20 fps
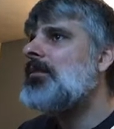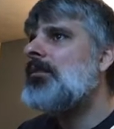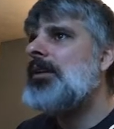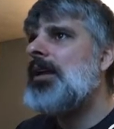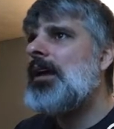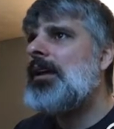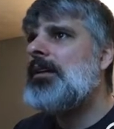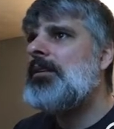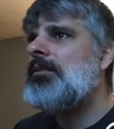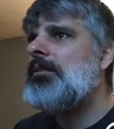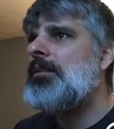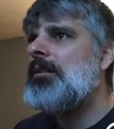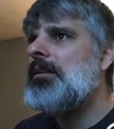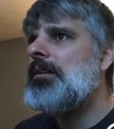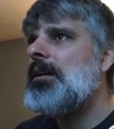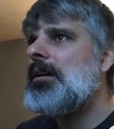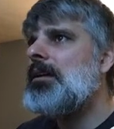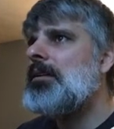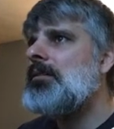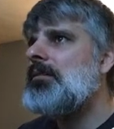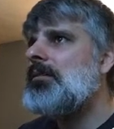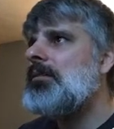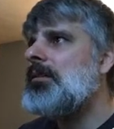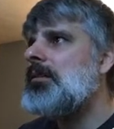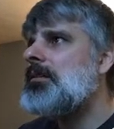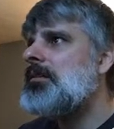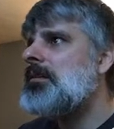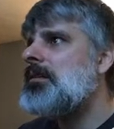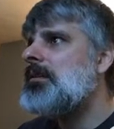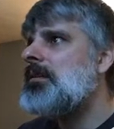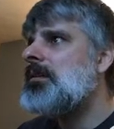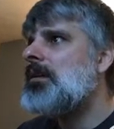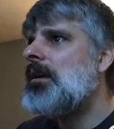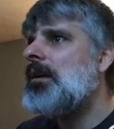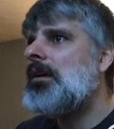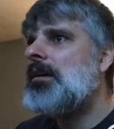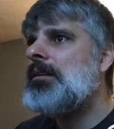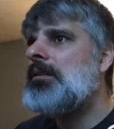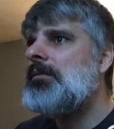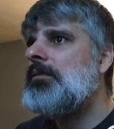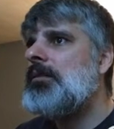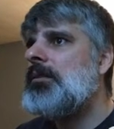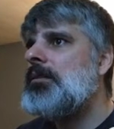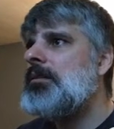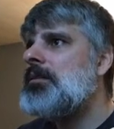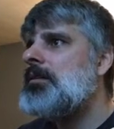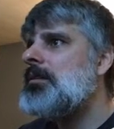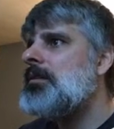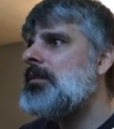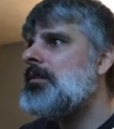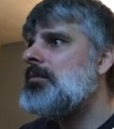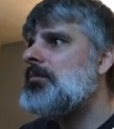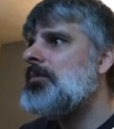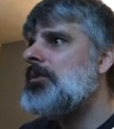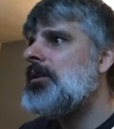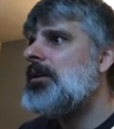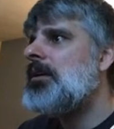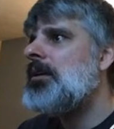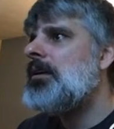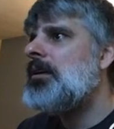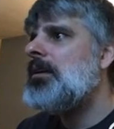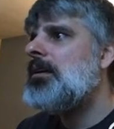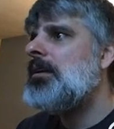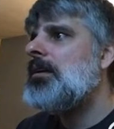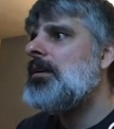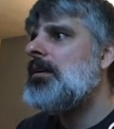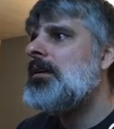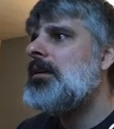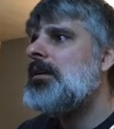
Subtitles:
So yeah, I can totally see this play.